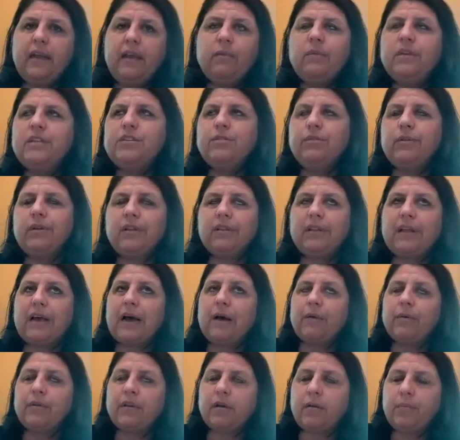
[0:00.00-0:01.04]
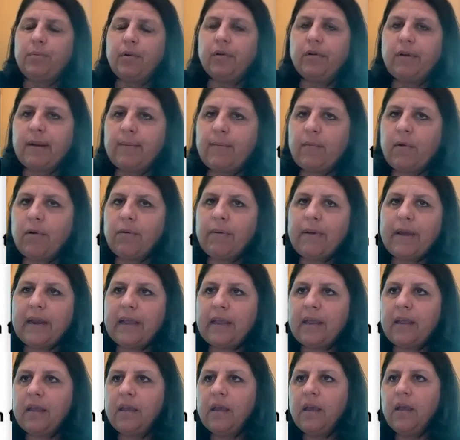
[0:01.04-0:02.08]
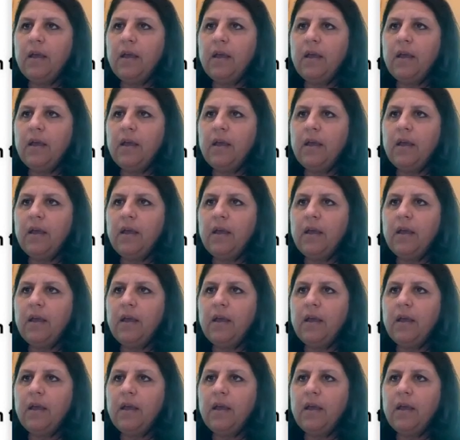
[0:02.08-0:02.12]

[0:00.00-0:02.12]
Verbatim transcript: and we do it a lot with our program already.